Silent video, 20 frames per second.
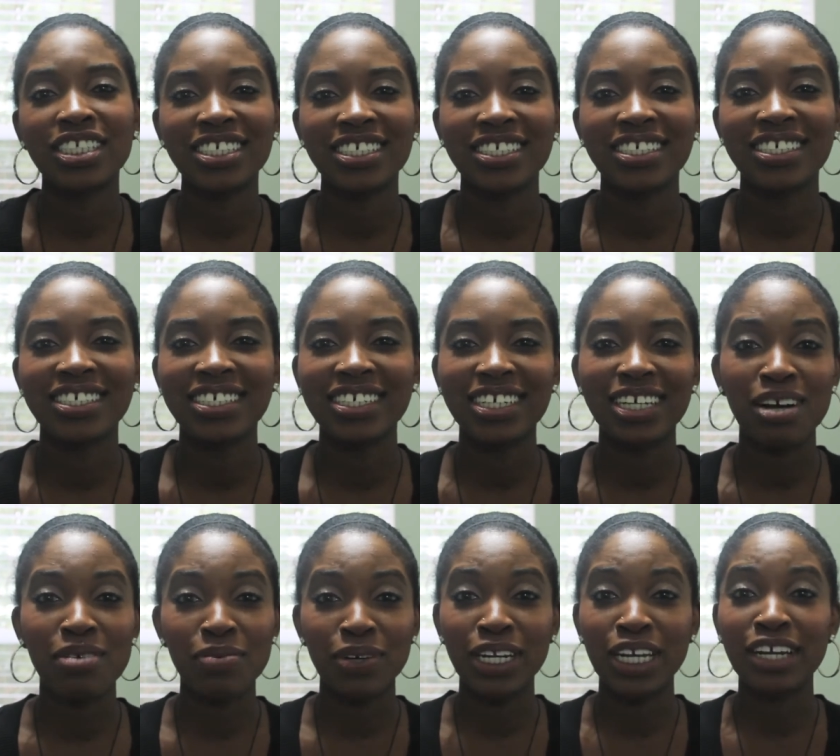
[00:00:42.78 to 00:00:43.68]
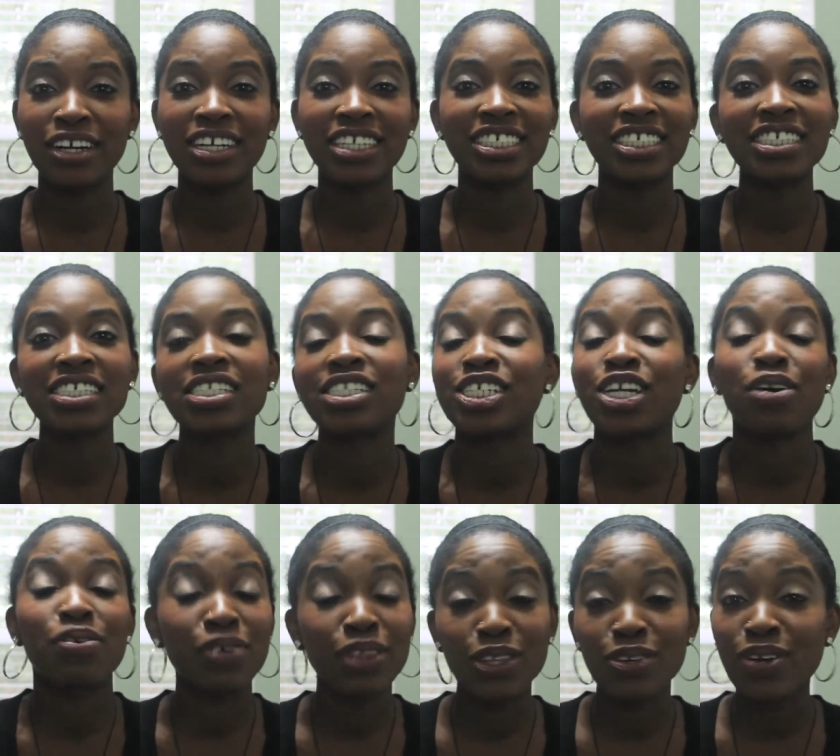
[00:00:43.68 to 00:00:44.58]
to come on here and just
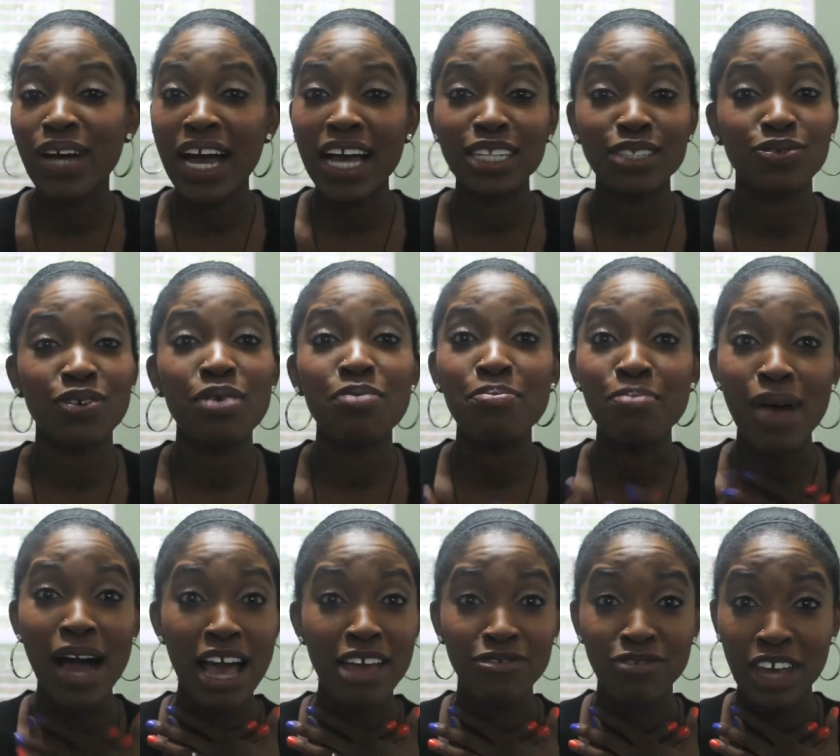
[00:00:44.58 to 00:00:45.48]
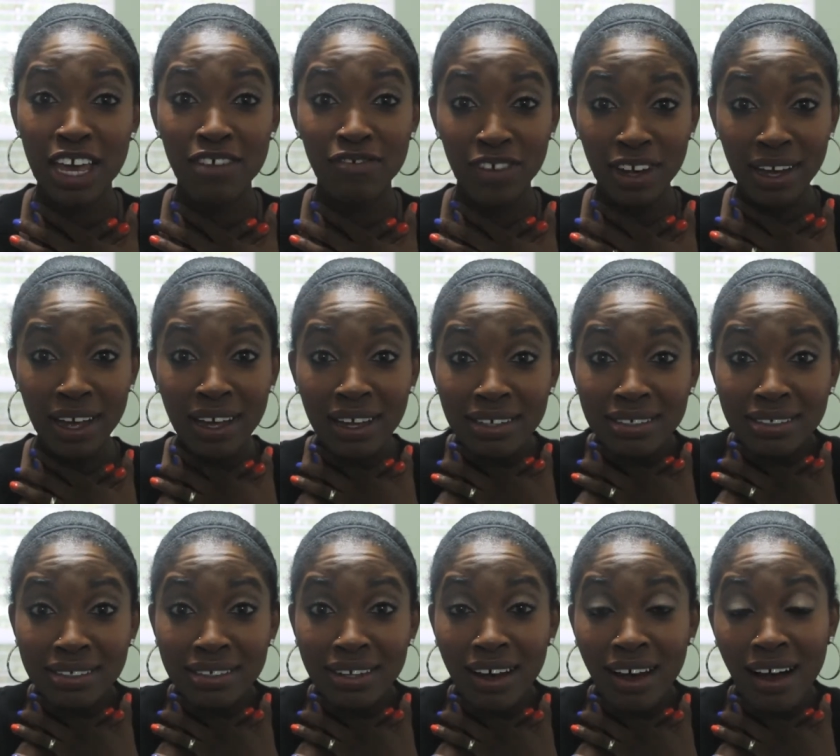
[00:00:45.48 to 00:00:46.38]
share with you guys what my
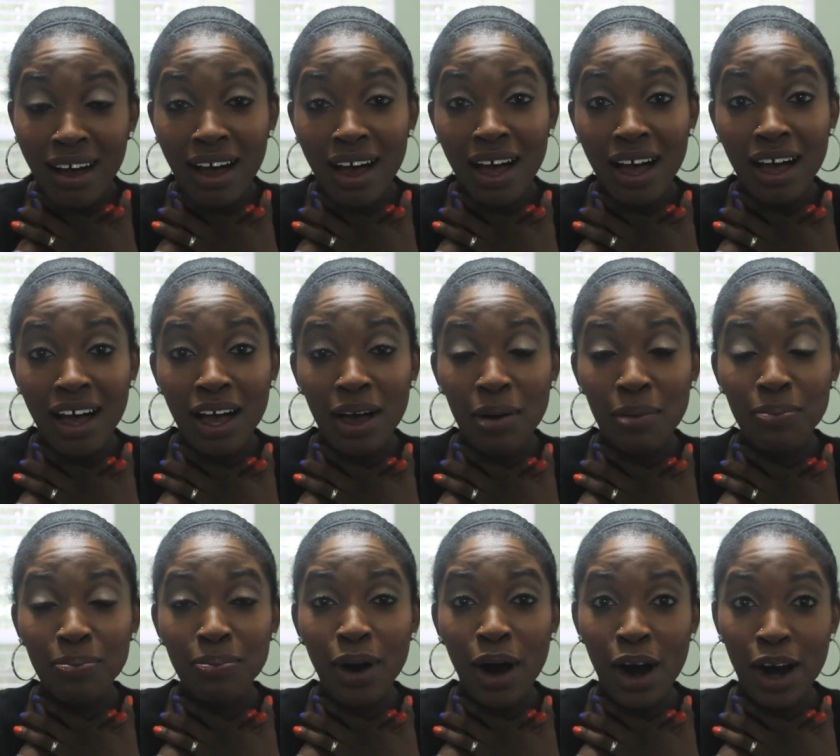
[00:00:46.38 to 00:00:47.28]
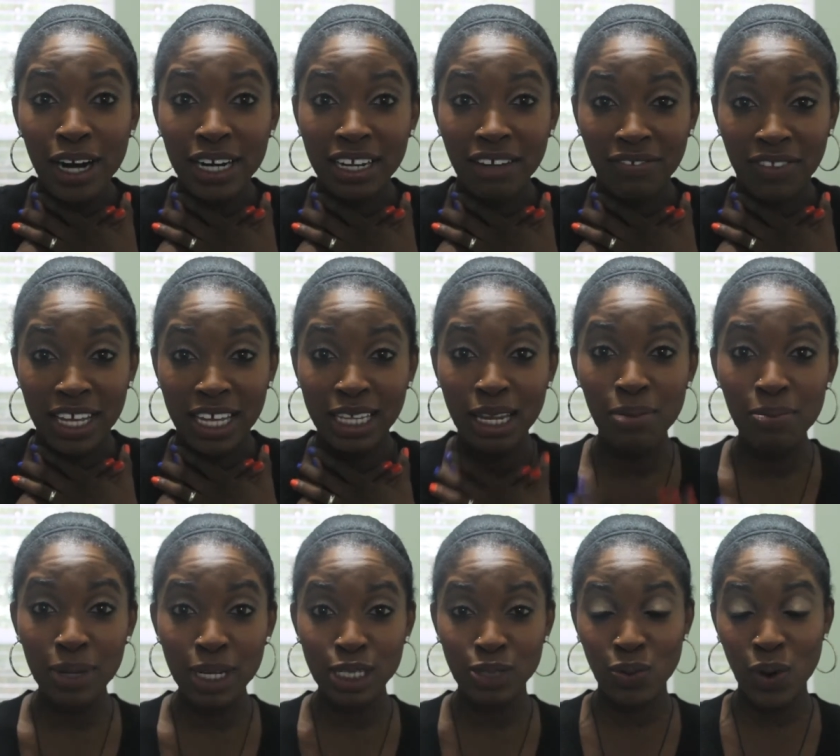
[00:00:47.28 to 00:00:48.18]
favorite uh, part of the
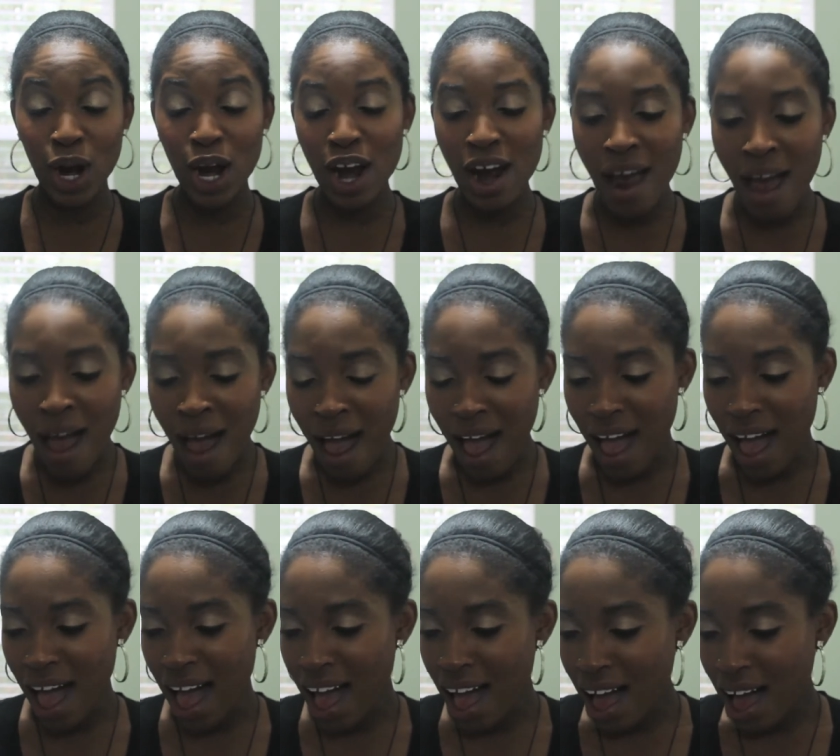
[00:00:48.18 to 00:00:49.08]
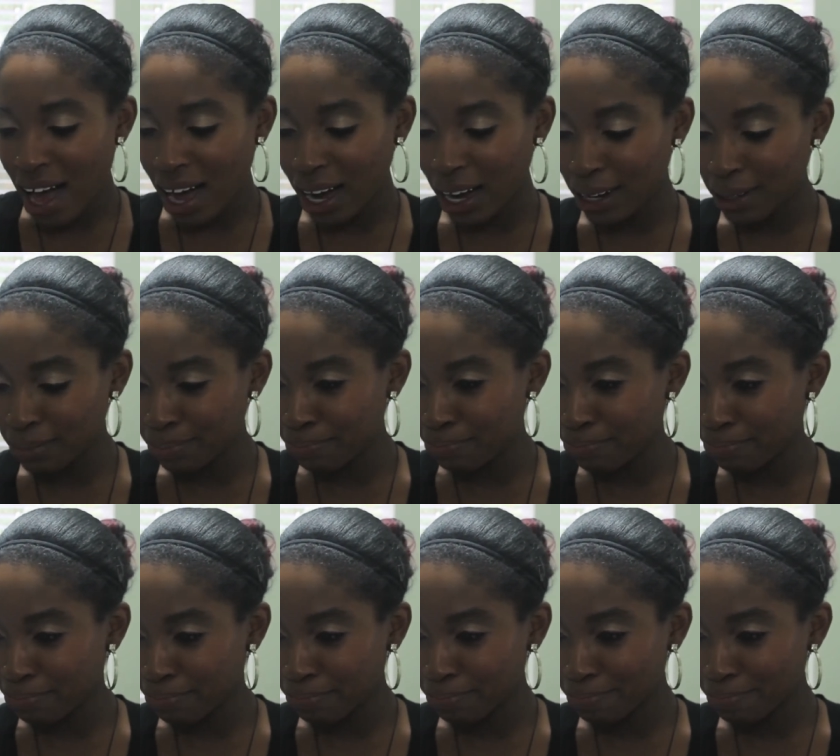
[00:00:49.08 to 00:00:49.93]
Olympics were. Um,